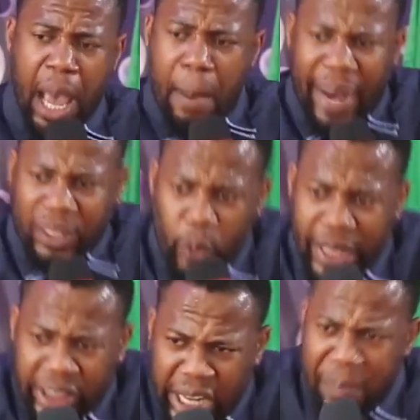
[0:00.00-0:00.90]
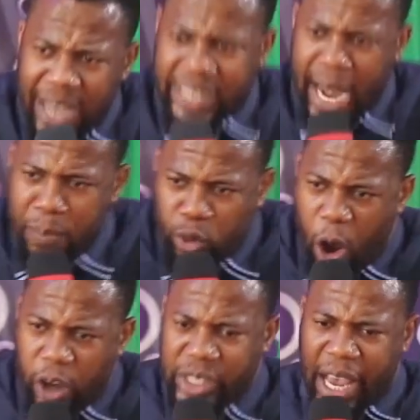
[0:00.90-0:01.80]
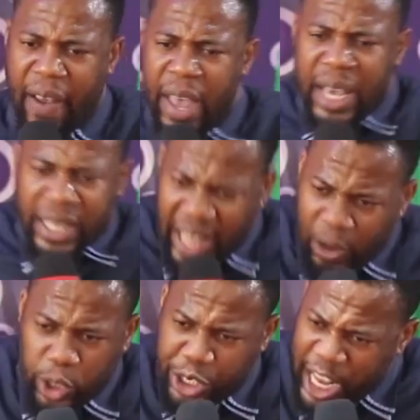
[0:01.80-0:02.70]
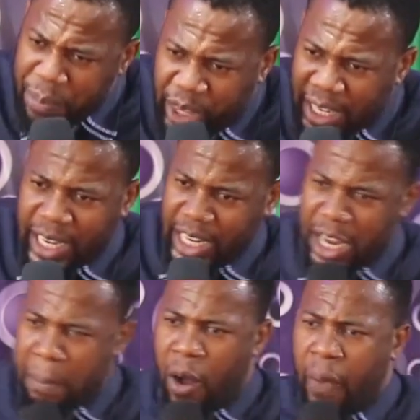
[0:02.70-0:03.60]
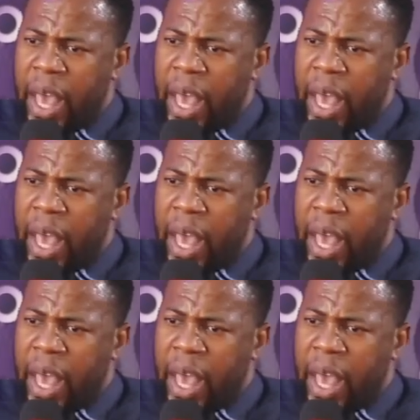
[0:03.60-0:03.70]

But with time as time goes, there was something in him